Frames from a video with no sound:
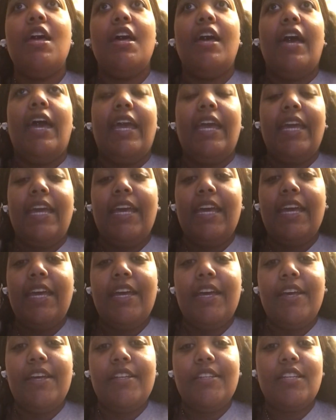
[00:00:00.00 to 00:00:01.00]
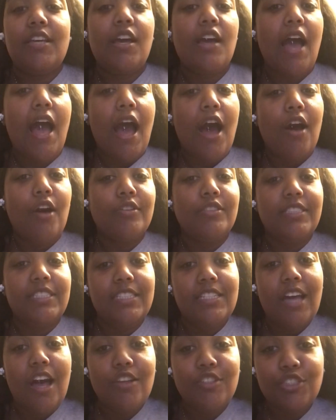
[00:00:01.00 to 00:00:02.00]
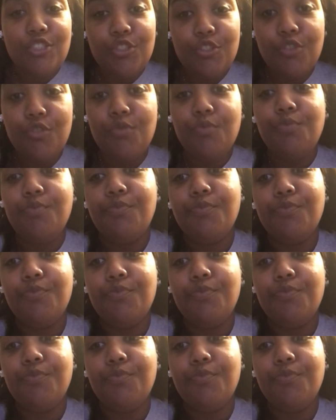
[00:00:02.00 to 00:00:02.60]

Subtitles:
and I'll see y'all soon.